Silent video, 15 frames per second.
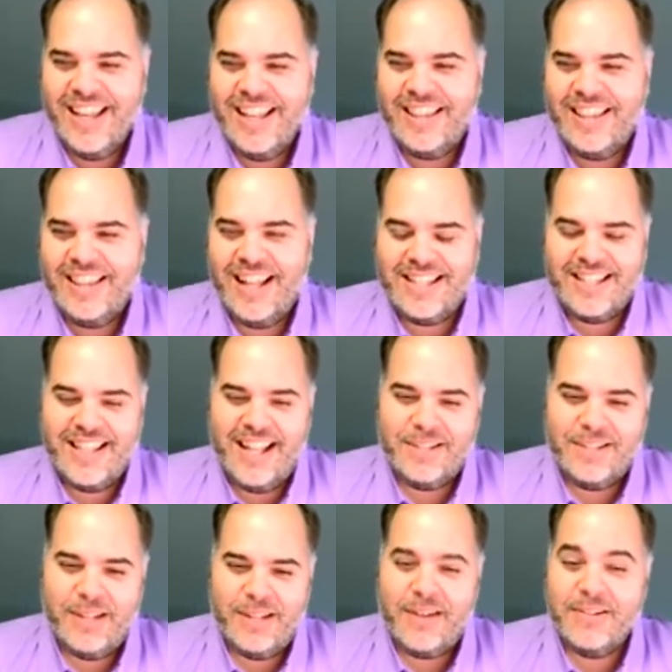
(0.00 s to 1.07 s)
that's
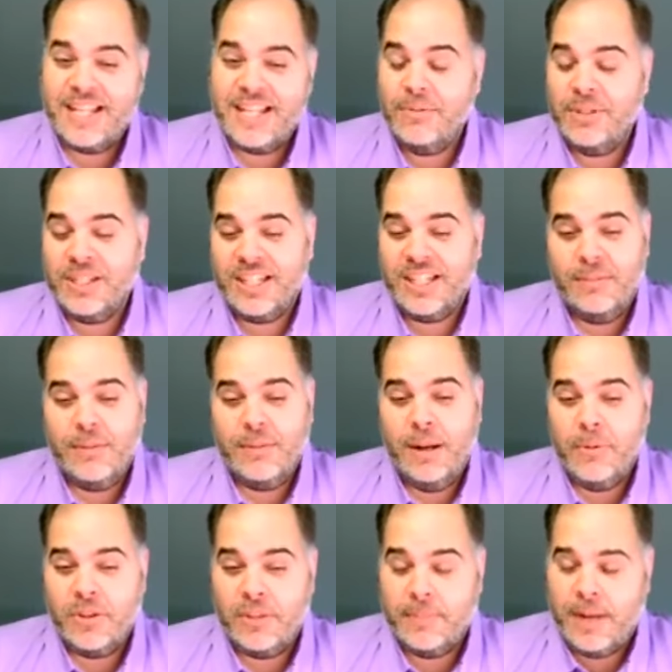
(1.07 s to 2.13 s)
what I was able to come up
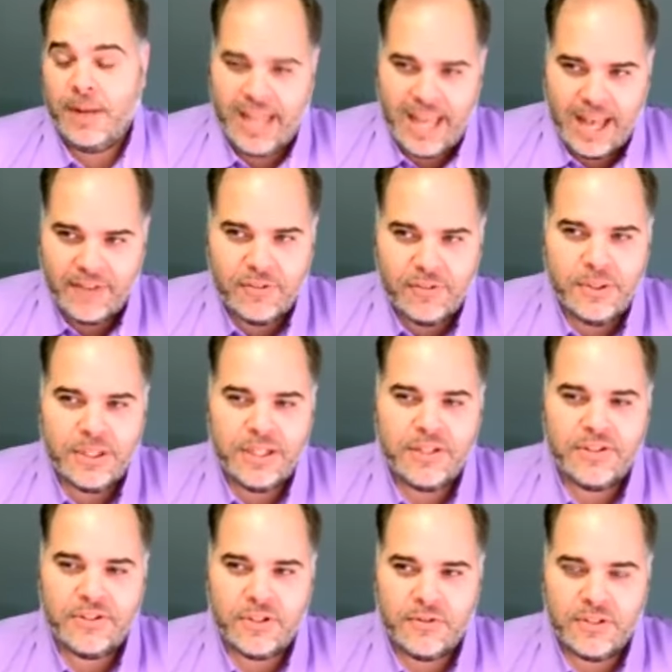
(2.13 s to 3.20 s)
with, about 500,000
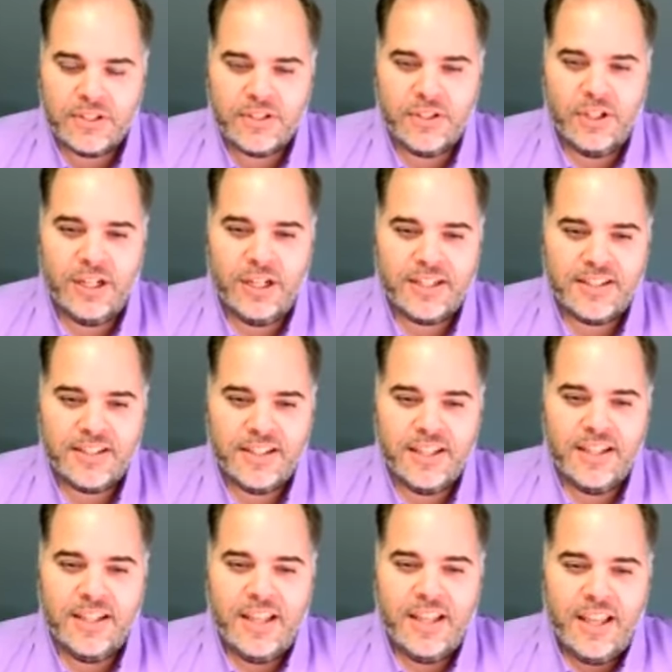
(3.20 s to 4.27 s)
service dogs.
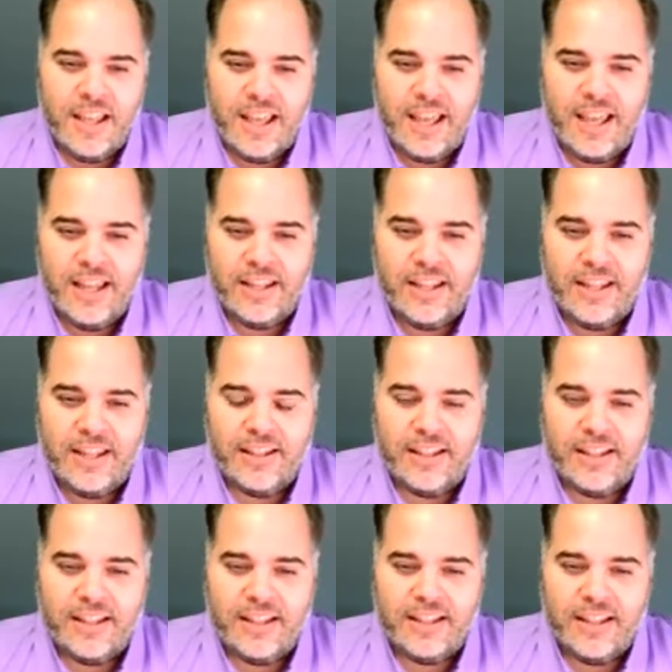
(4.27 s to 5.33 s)
And
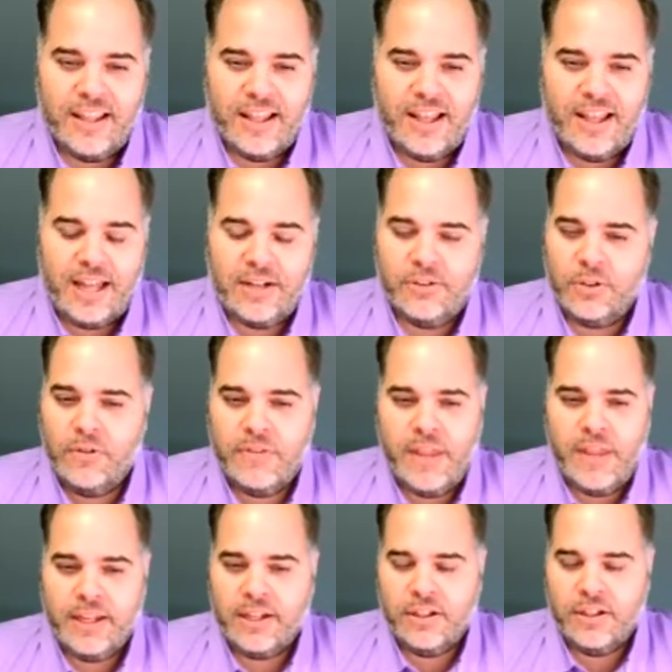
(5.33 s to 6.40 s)
I don't know if
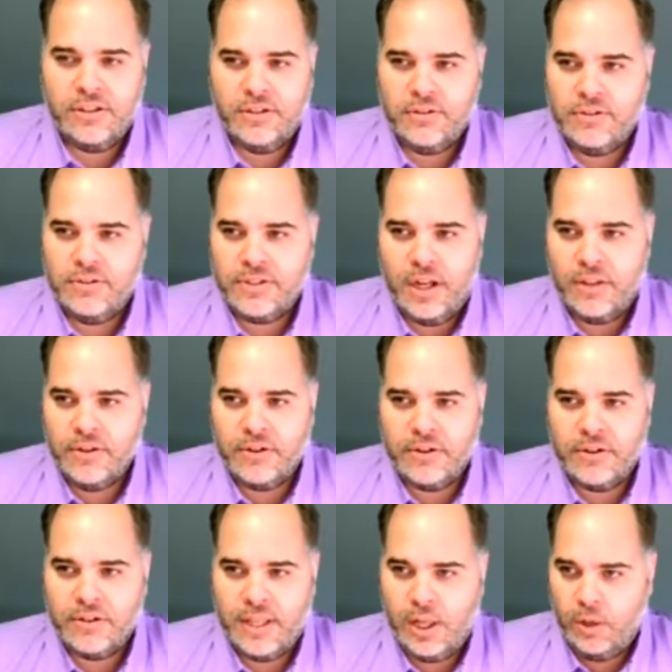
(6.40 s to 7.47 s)
that includes
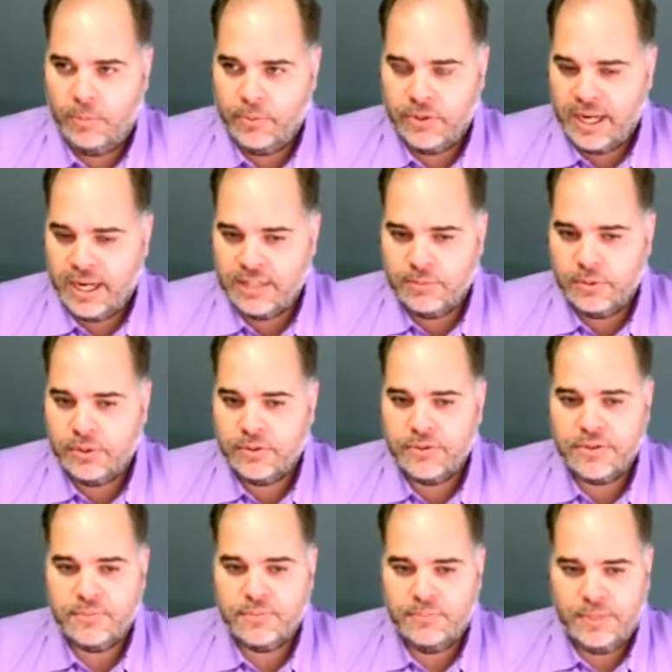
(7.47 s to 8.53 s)
other helper
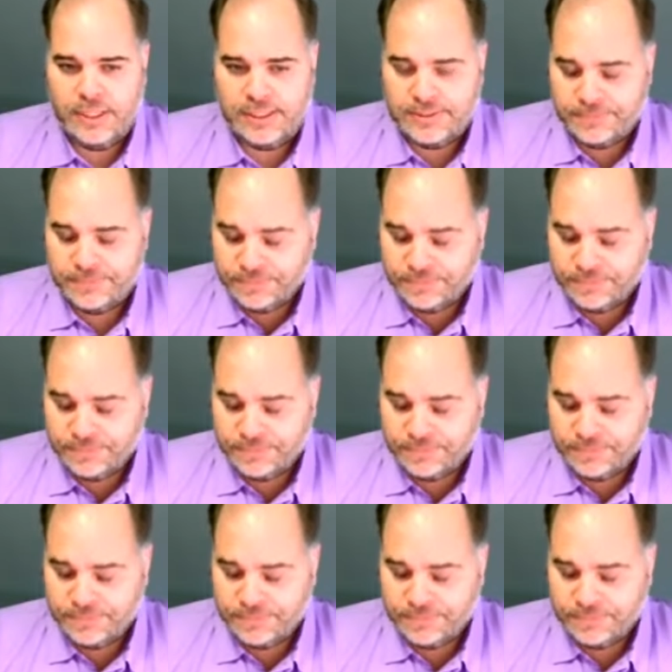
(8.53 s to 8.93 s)
animals, but